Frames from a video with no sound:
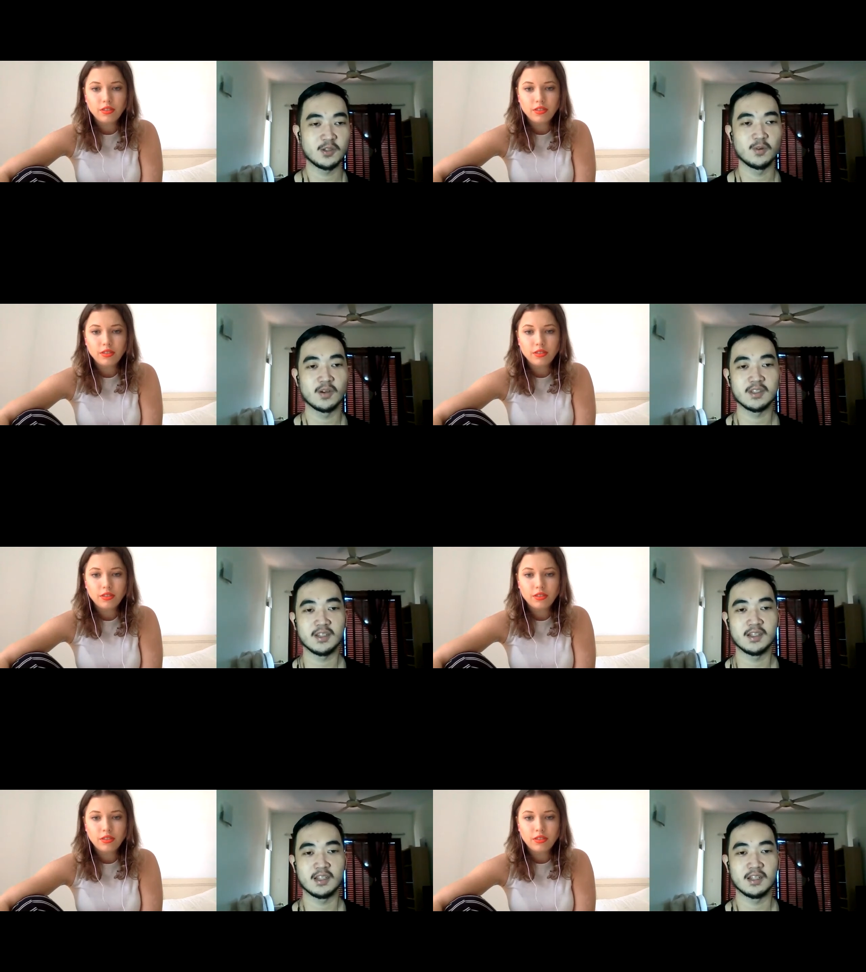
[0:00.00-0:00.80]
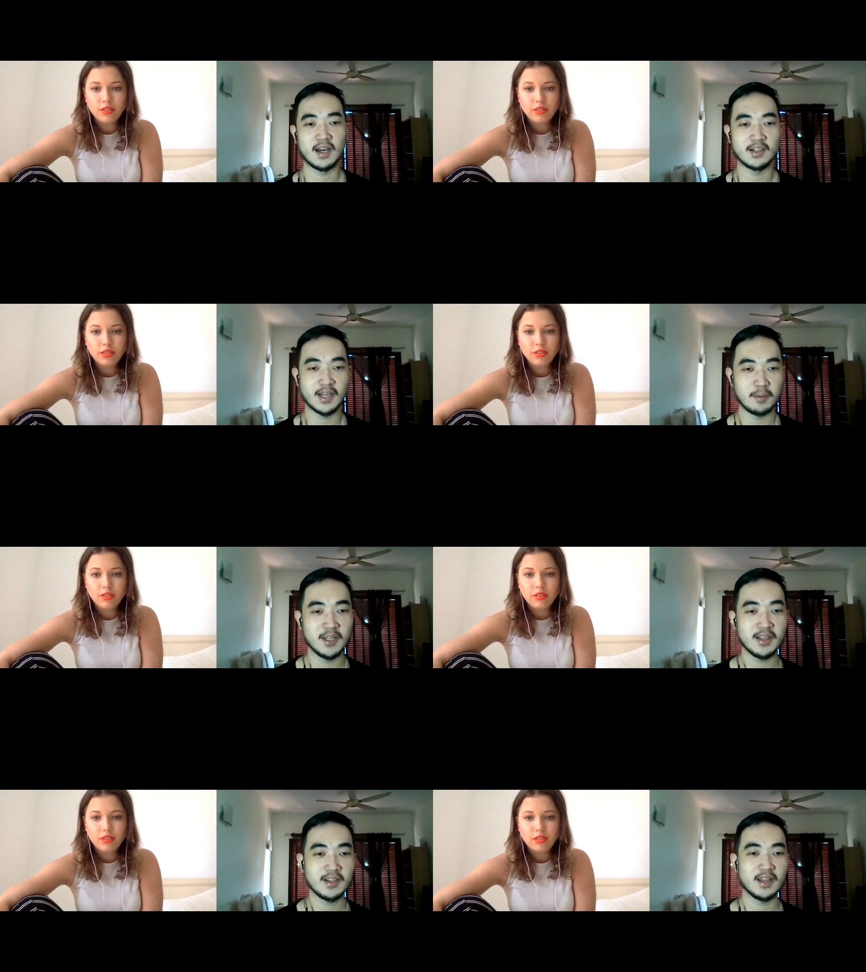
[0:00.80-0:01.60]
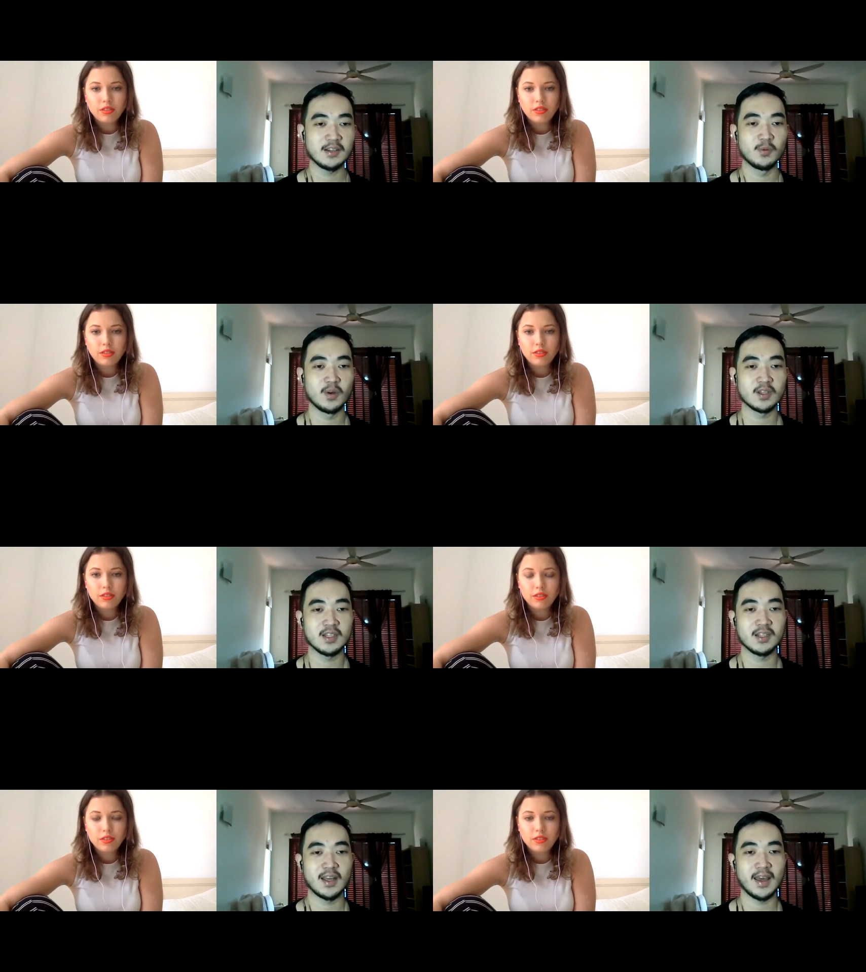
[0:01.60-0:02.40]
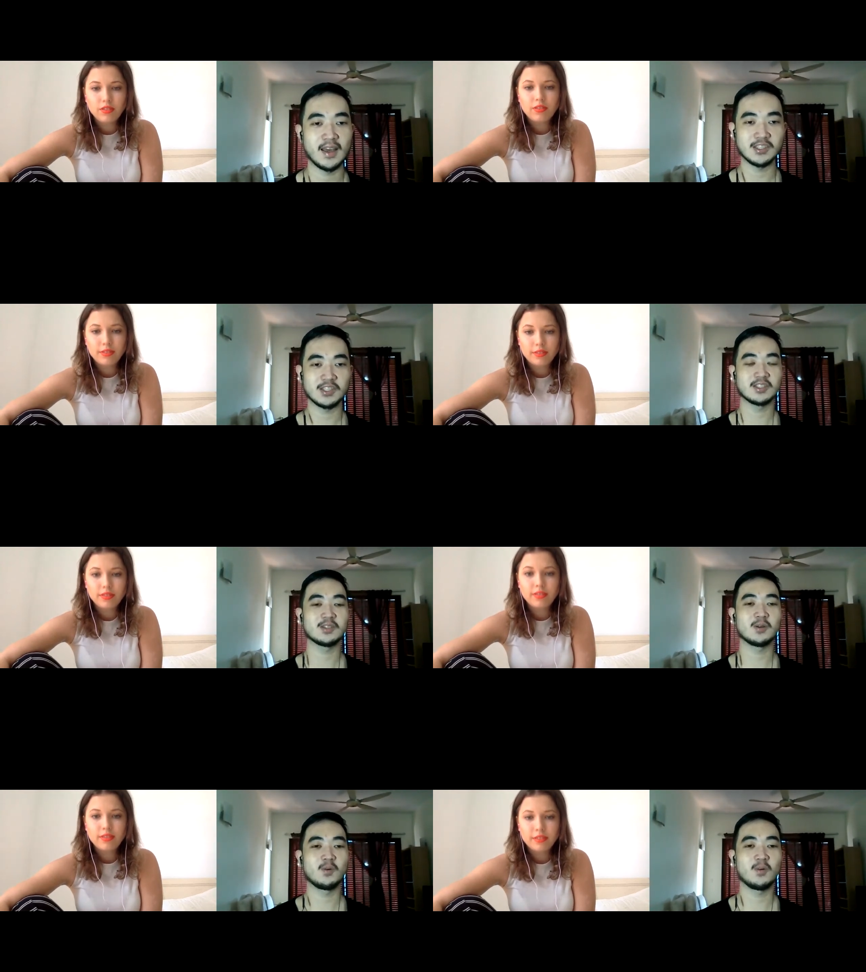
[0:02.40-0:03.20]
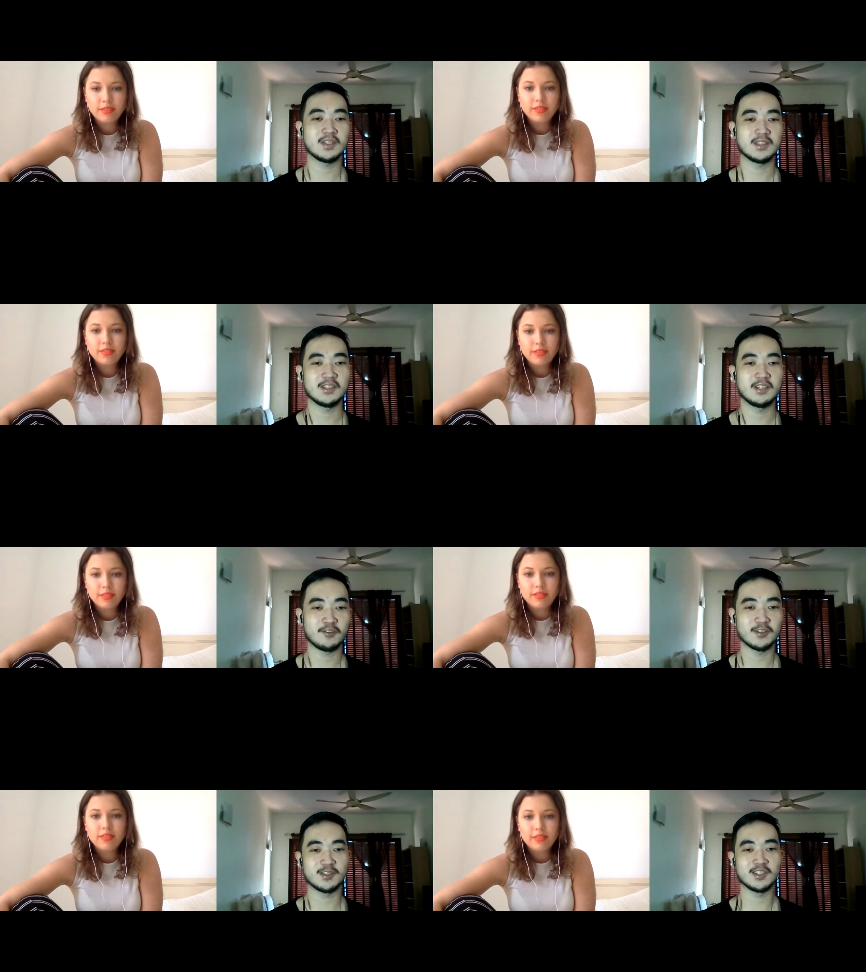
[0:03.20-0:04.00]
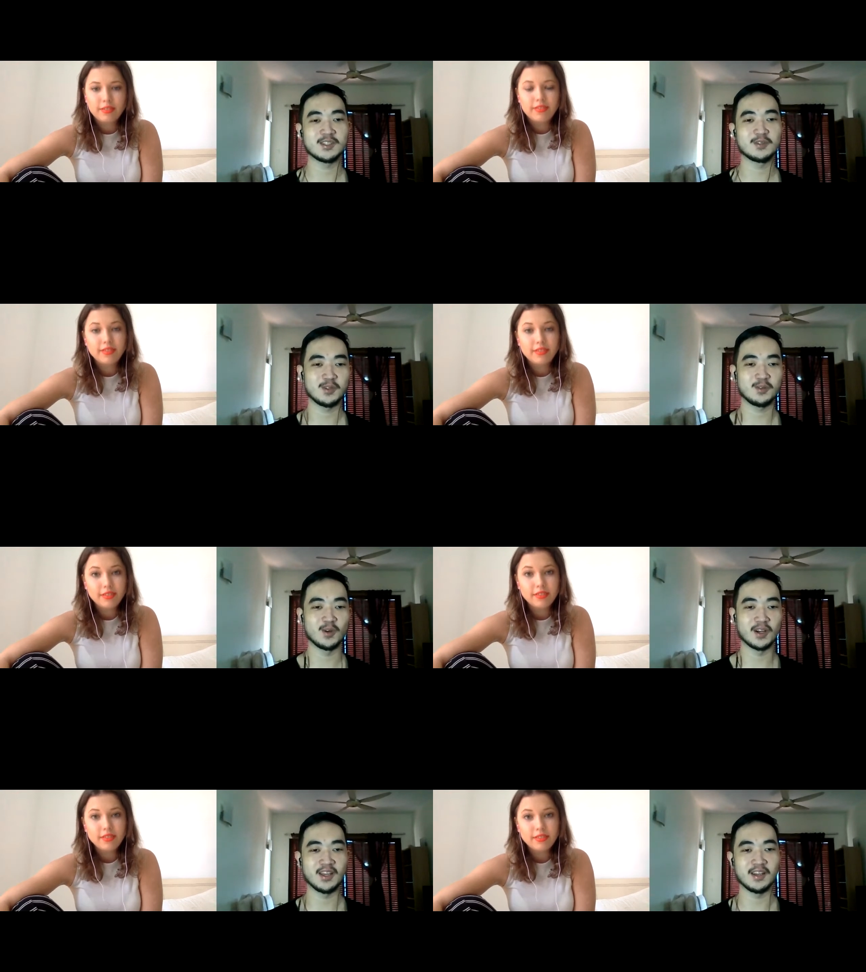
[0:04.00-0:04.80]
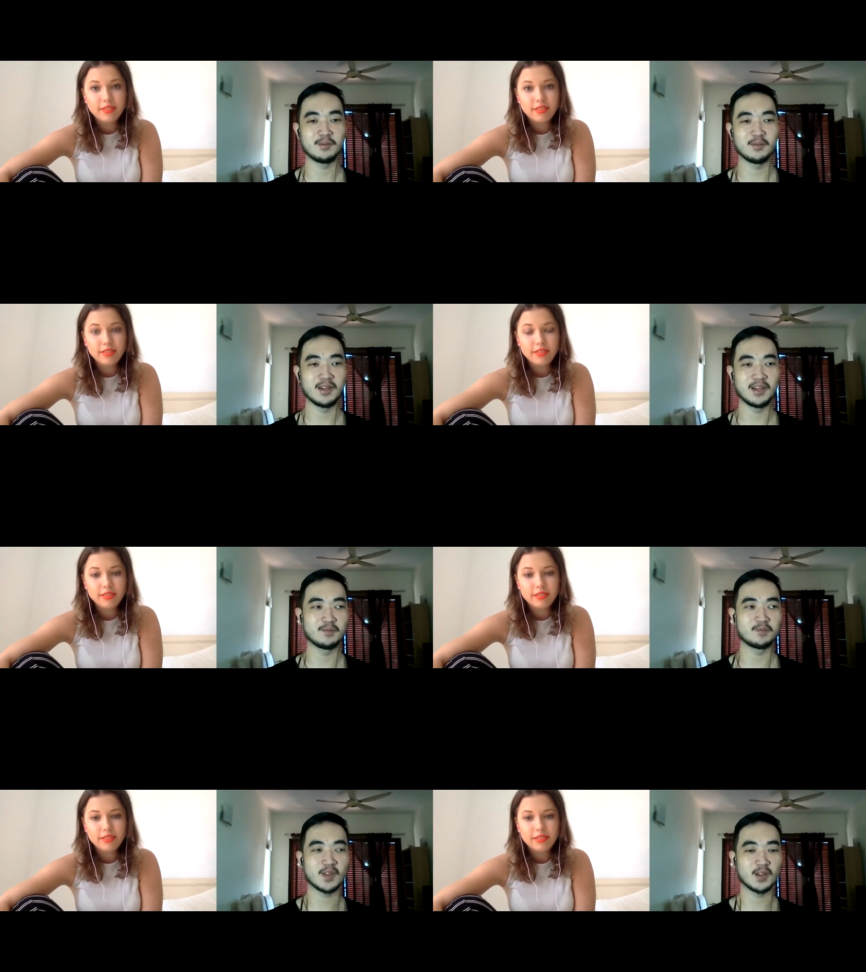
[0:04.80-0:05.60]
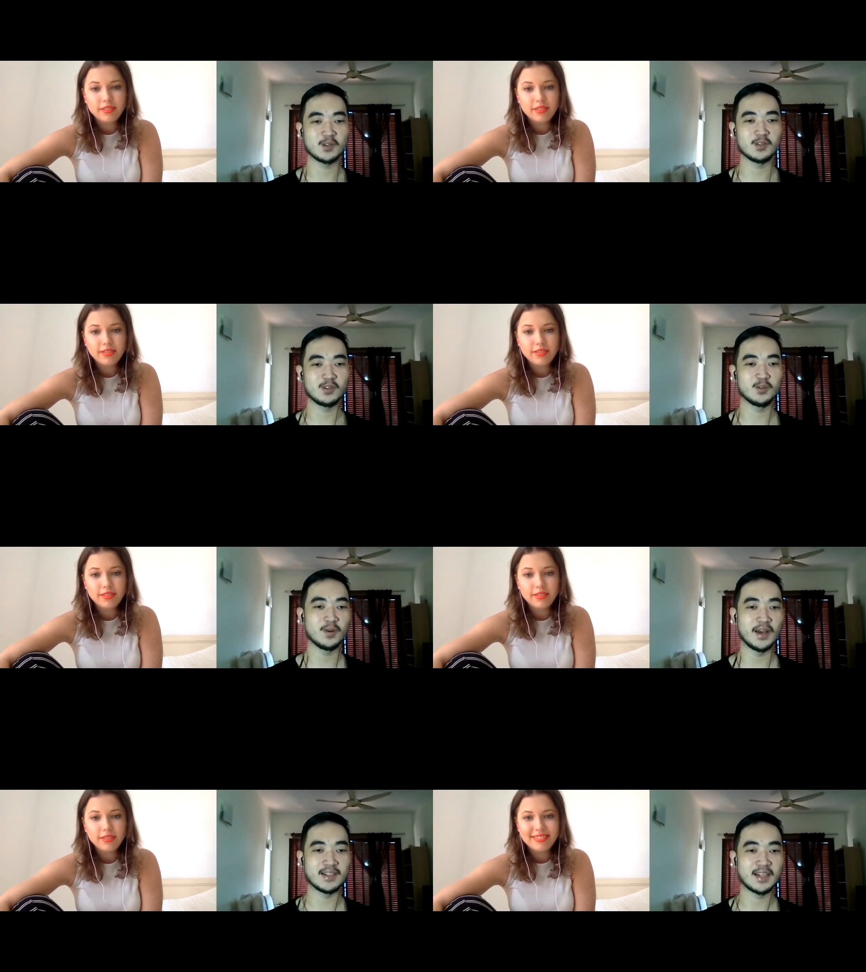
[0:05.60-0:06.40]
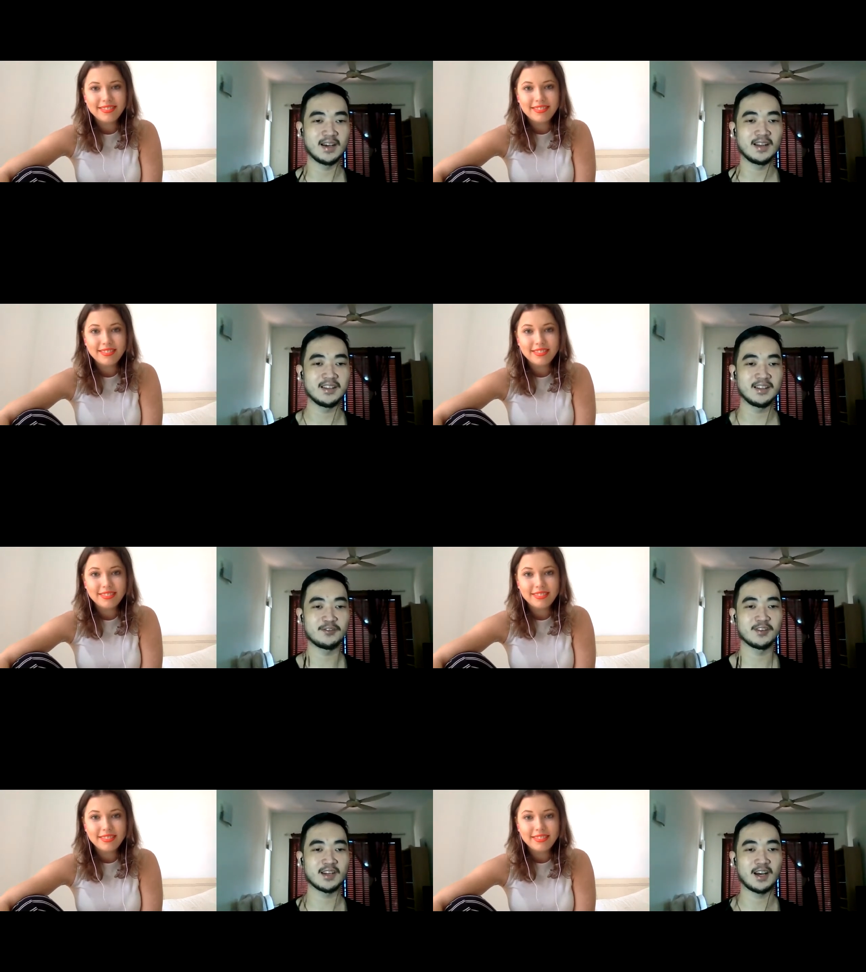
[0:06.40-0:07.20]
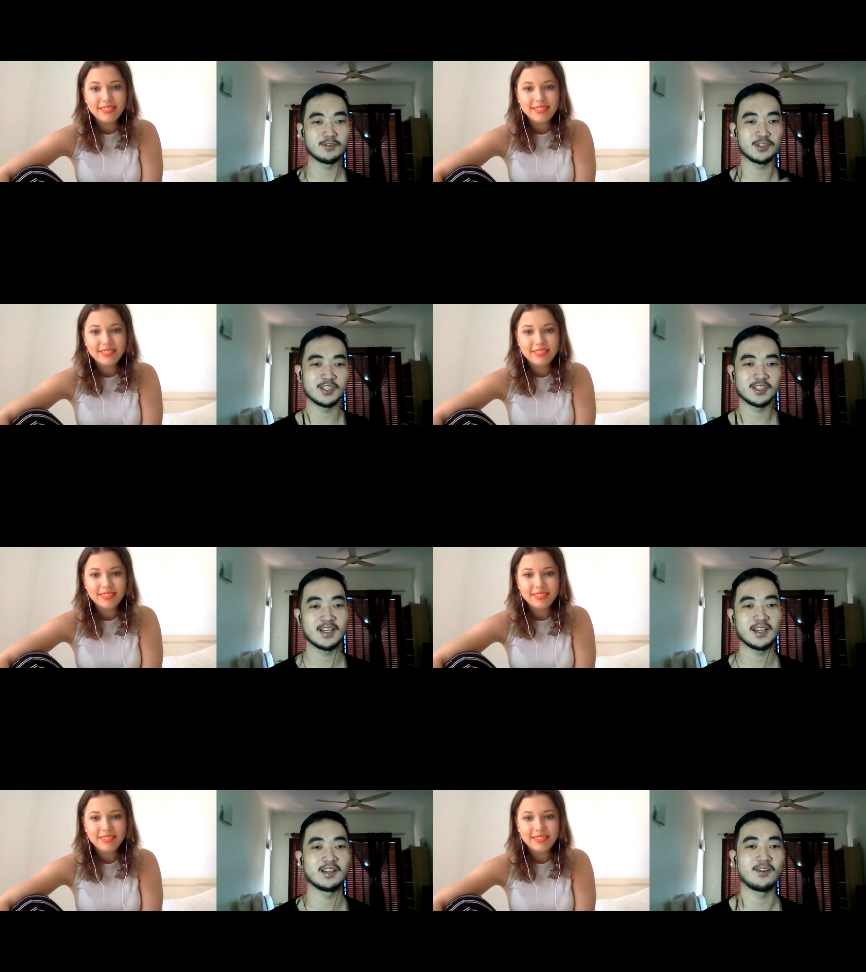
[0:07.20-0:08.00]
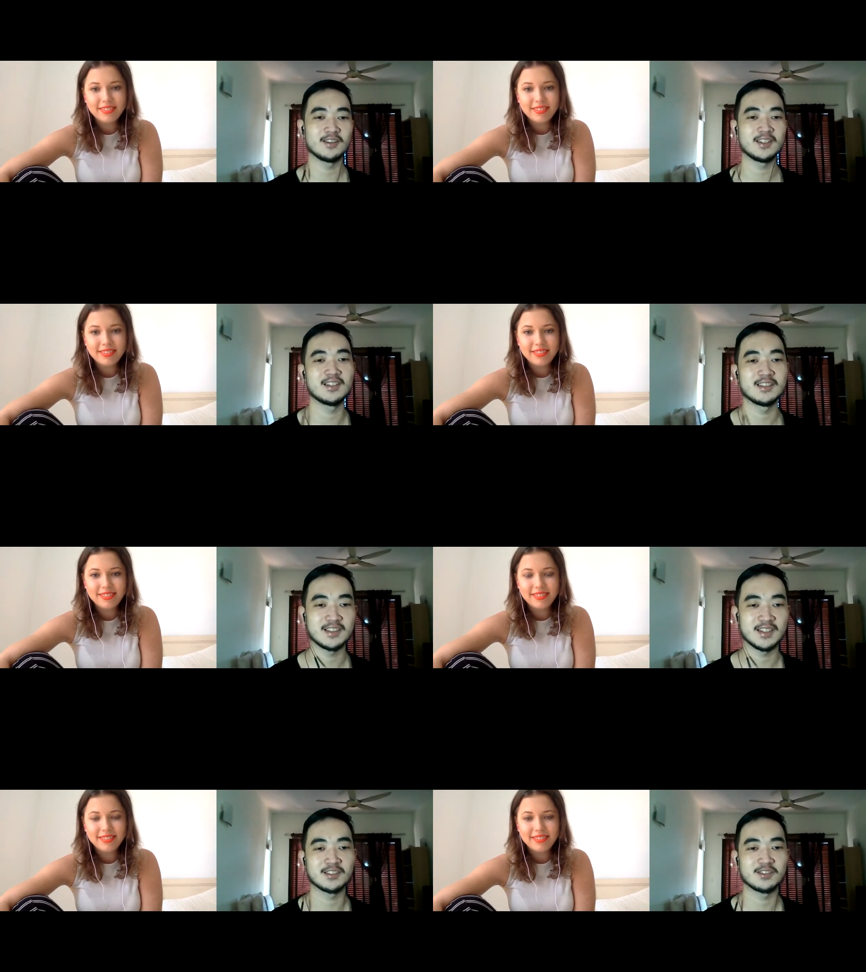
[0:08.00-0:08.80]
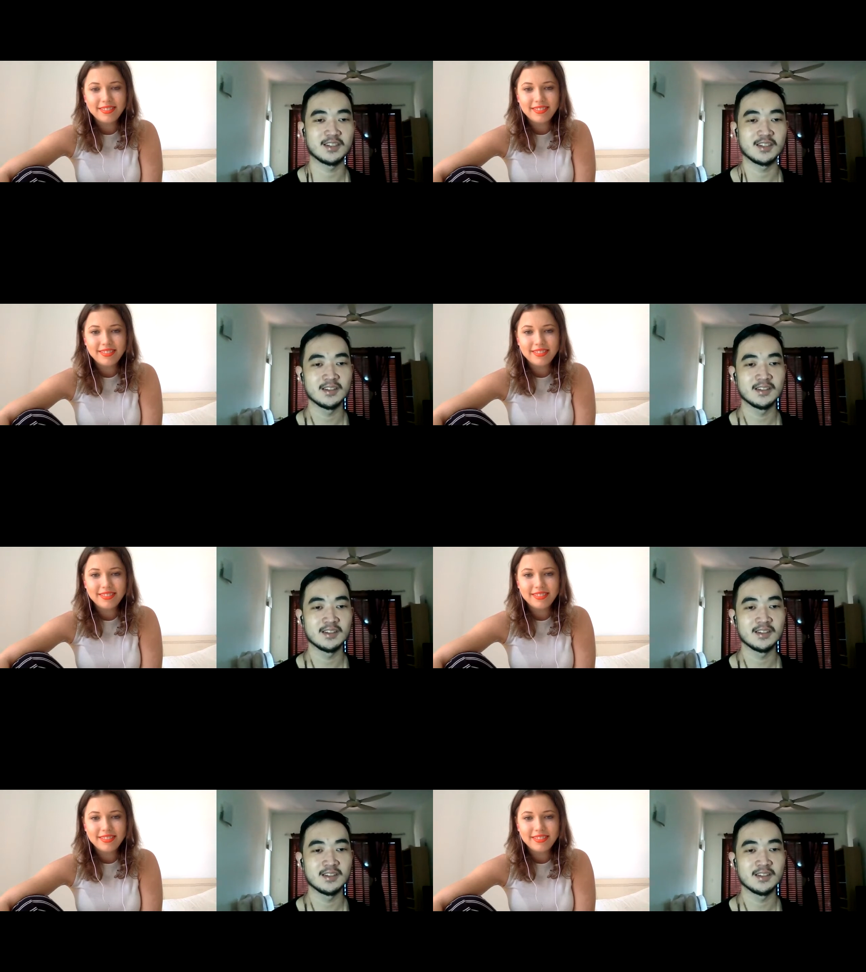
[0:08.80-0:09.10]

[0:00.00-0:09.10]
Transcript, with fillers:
Speaker 1: you worked in Dublin, and you worked in Asia. So what's the differences with working in two entirely different cultures and continents, actually?